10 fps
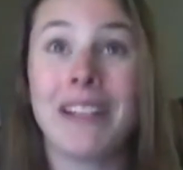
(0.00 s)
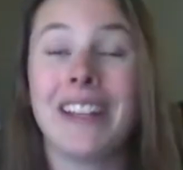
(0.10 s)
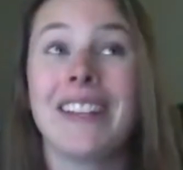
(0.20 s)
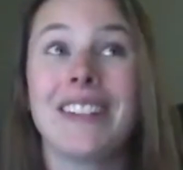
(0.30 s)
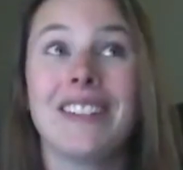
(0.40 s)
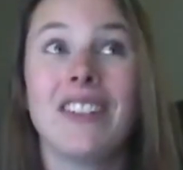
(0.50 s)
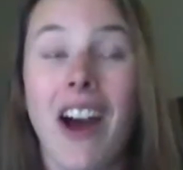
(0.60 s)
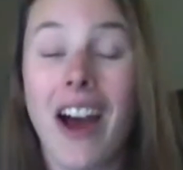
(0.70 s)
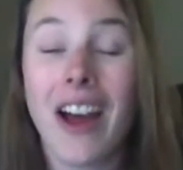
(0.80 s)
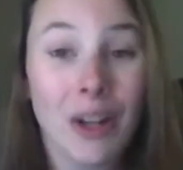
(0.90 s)
it is
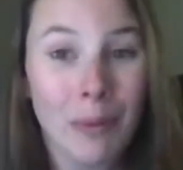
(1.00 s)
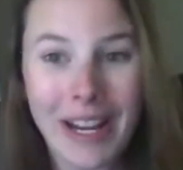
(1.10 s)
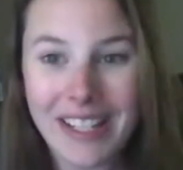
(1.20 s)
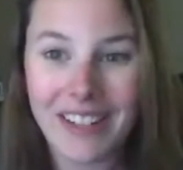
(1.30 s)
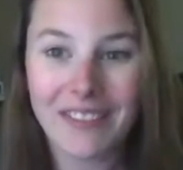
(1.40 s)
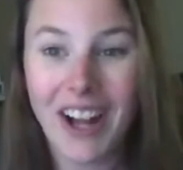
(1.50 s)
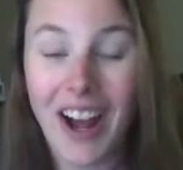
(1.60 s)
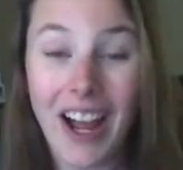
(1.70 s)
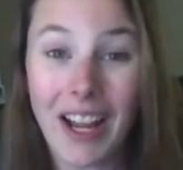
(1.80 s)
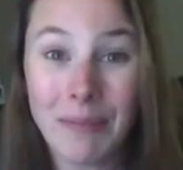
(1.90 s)
not a waste of
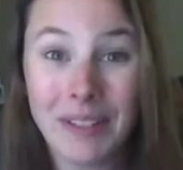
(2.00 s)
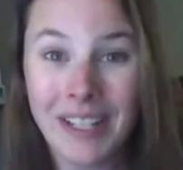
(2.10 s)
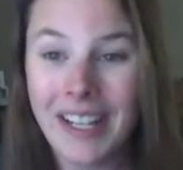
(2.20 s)
time.